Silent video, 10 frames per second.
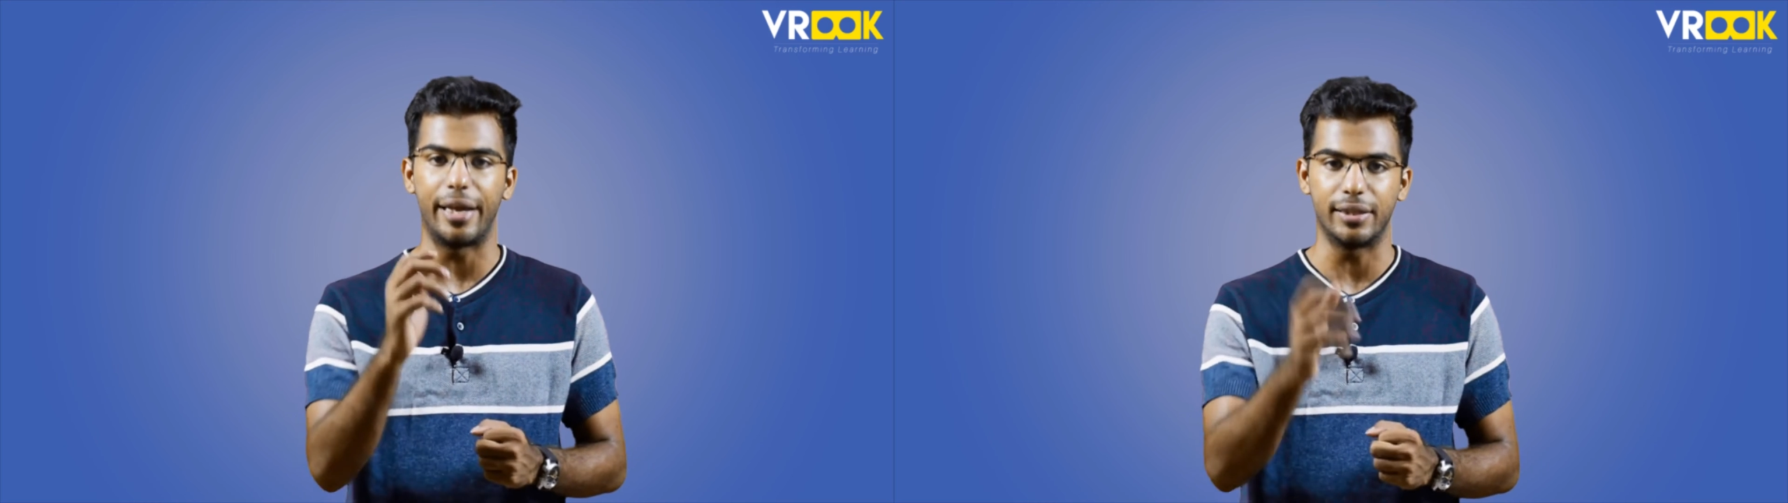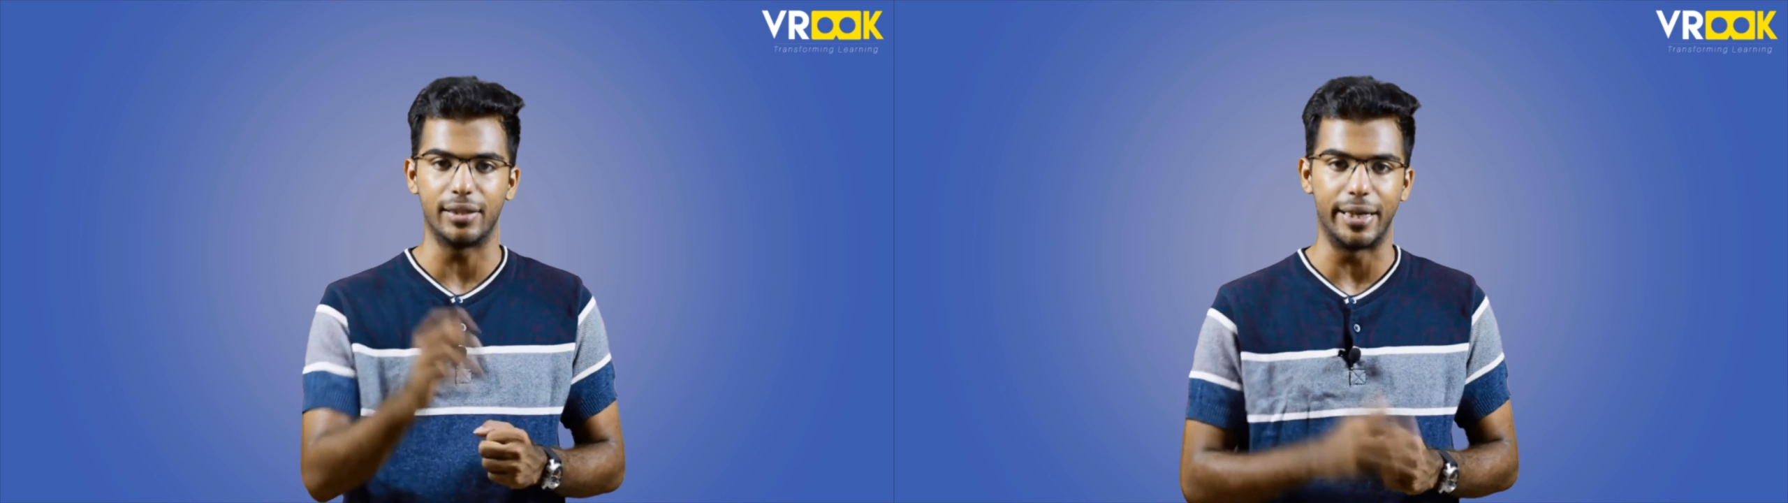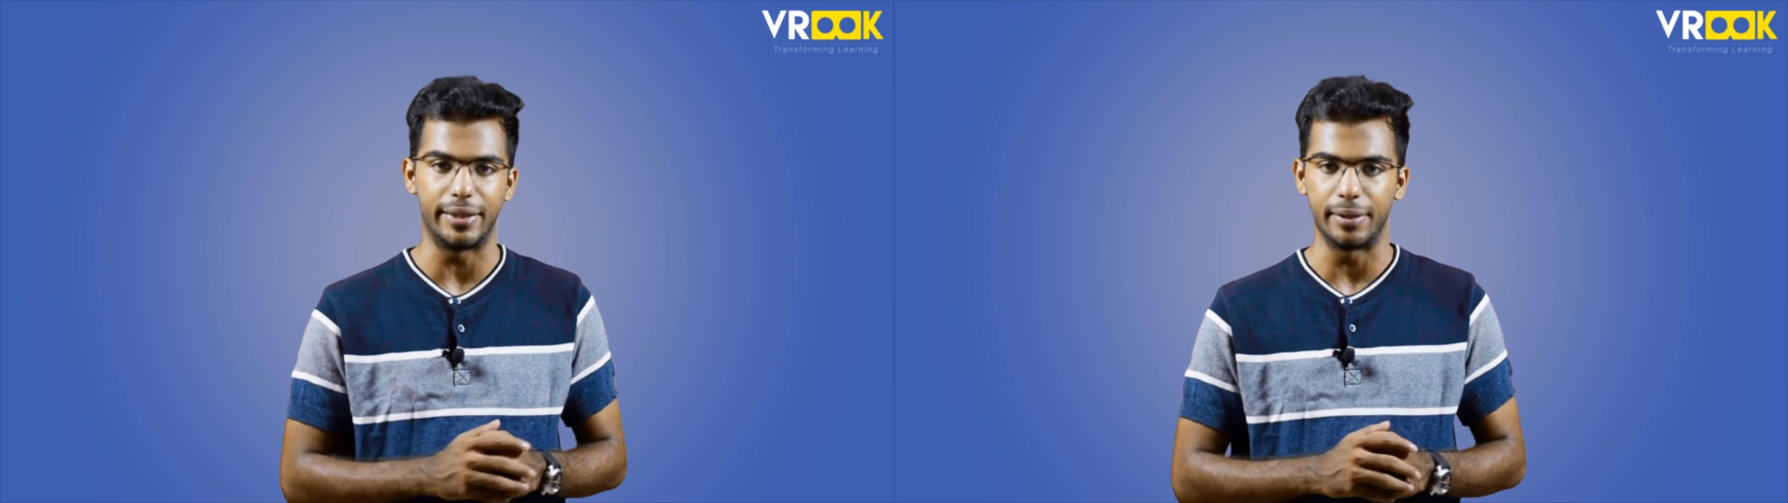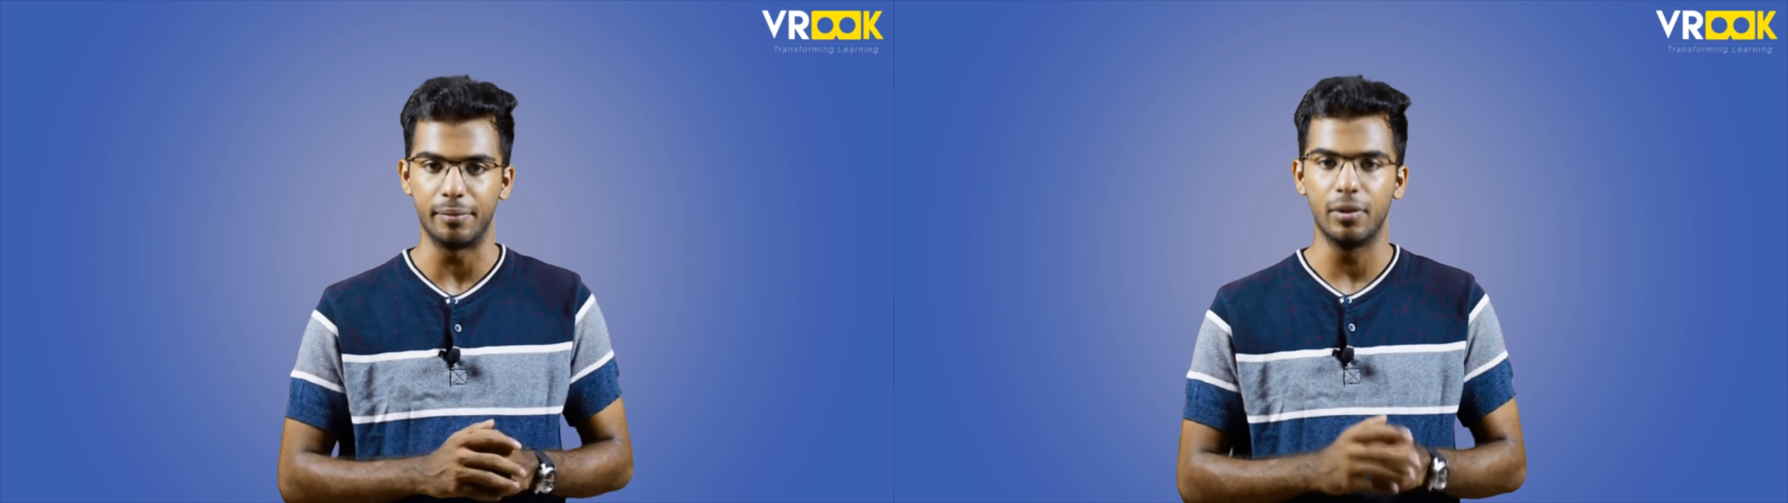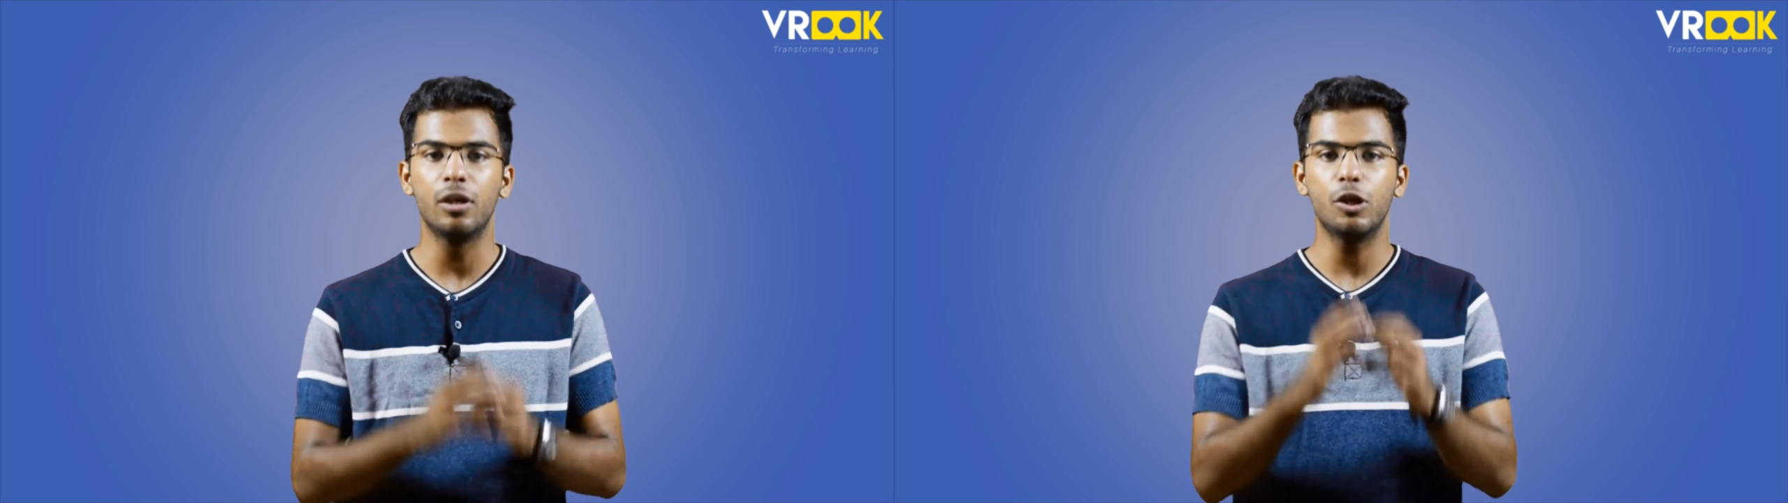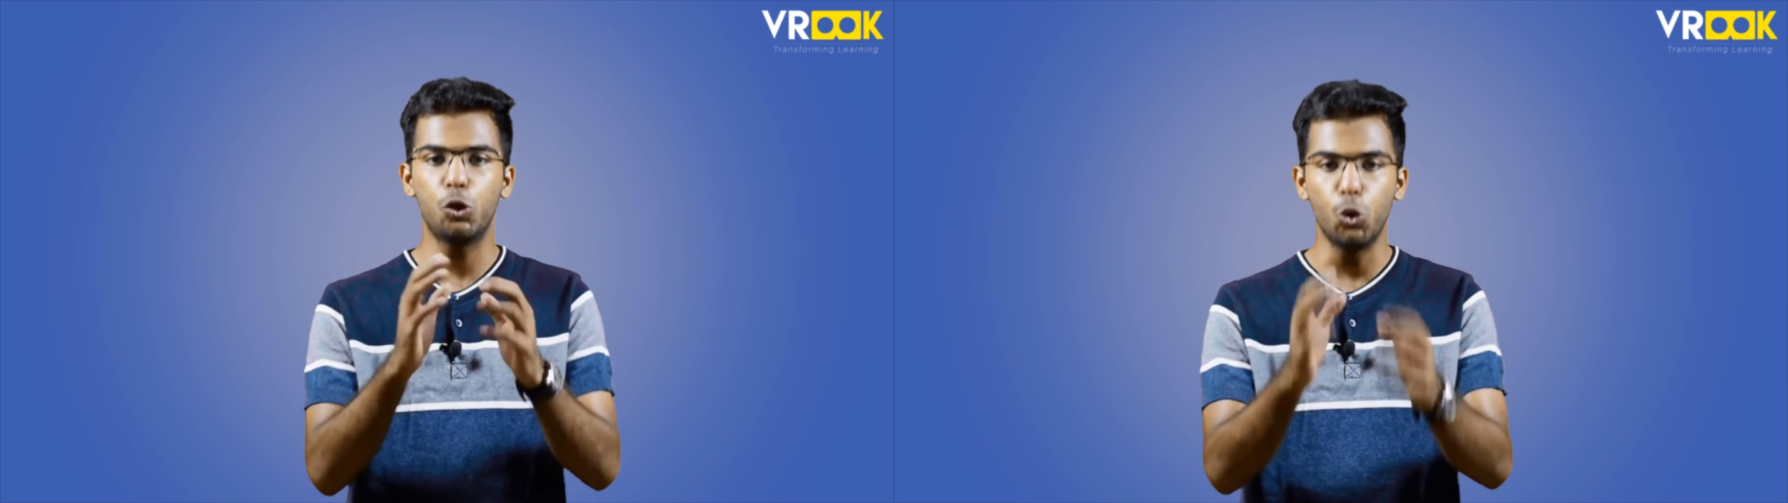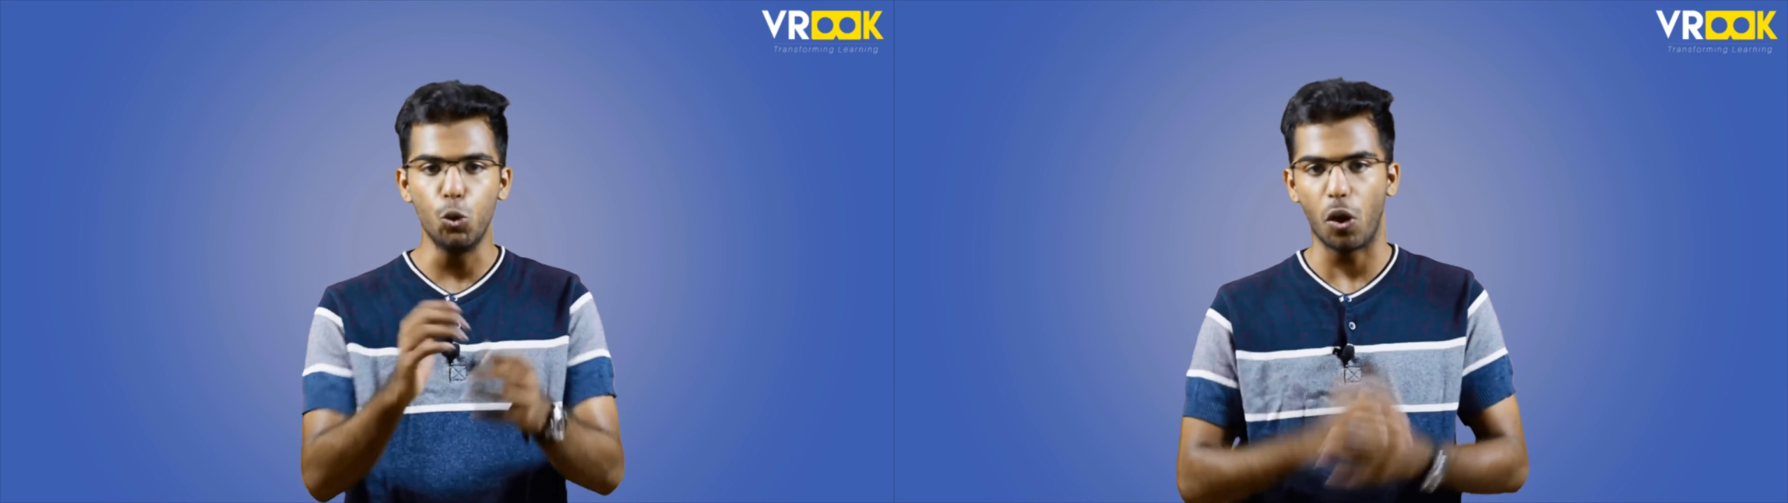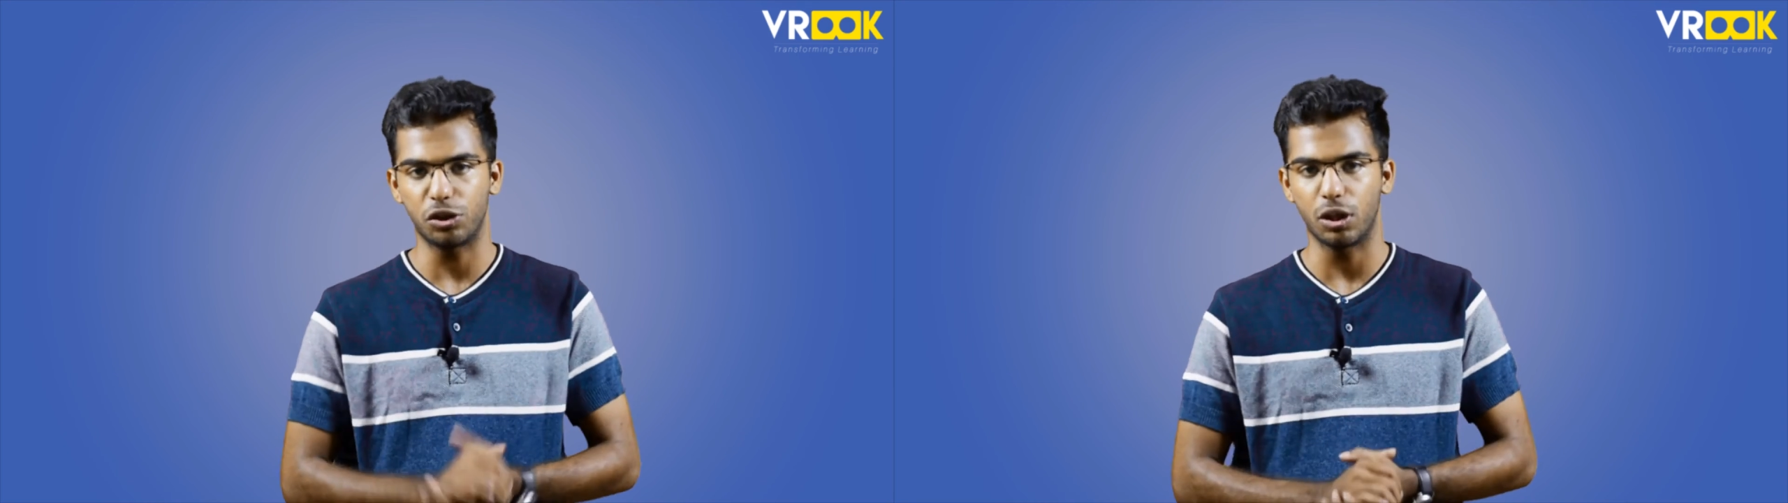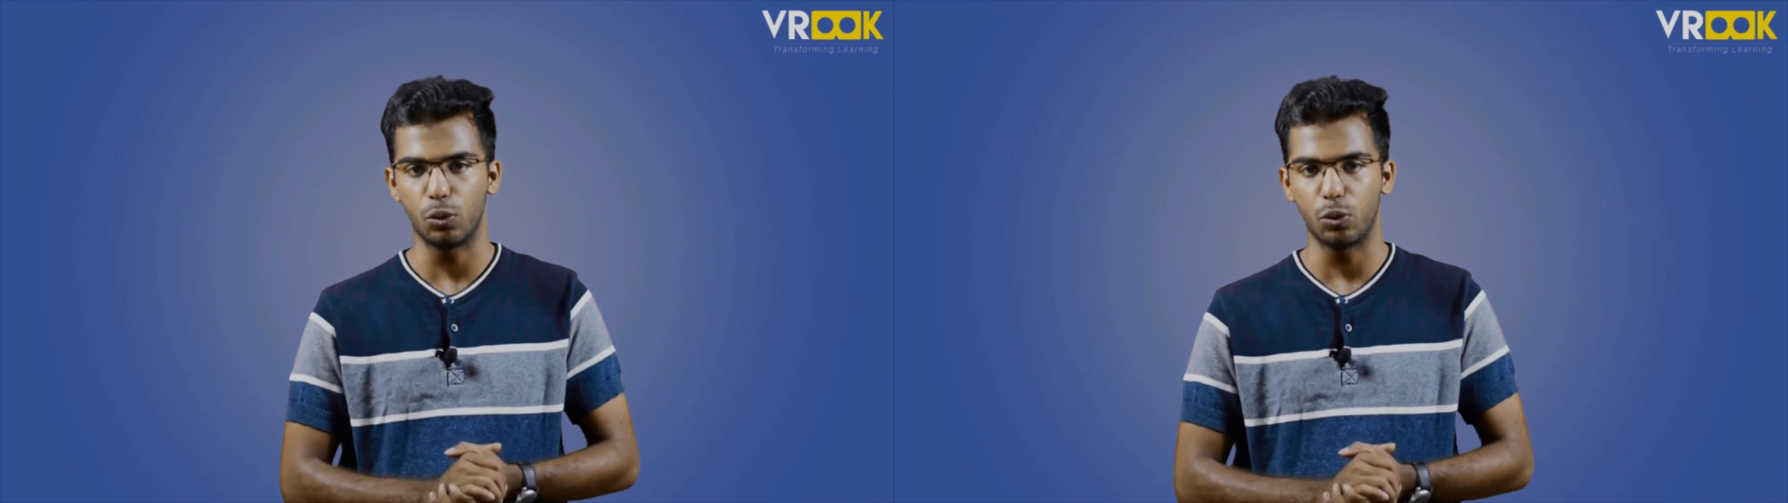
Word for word: exciting. Do watch